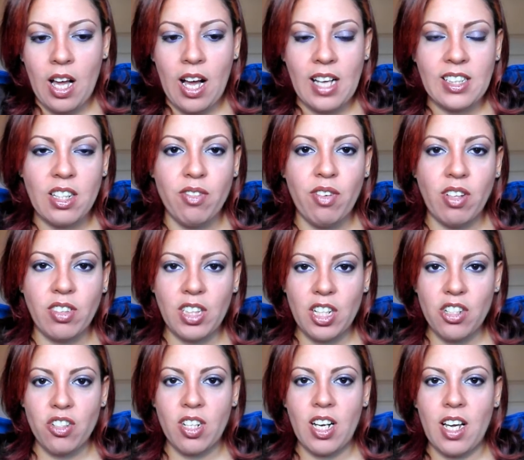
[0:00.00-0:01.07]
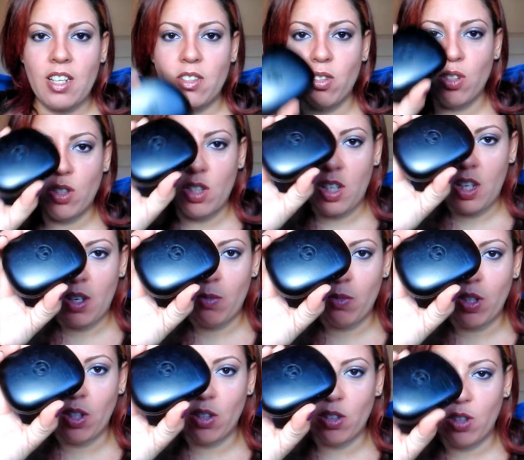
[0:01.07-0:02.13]
As a foundation, I use
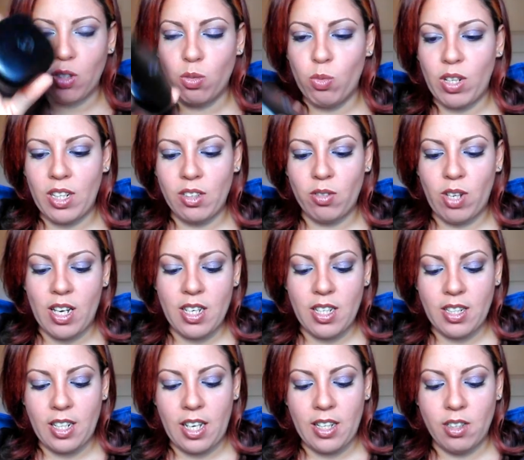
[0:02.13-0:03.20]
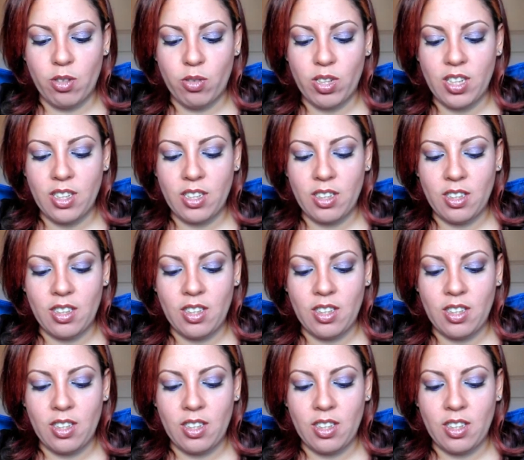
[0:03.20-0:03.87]
Beauty Control's Wet and Dry in N3.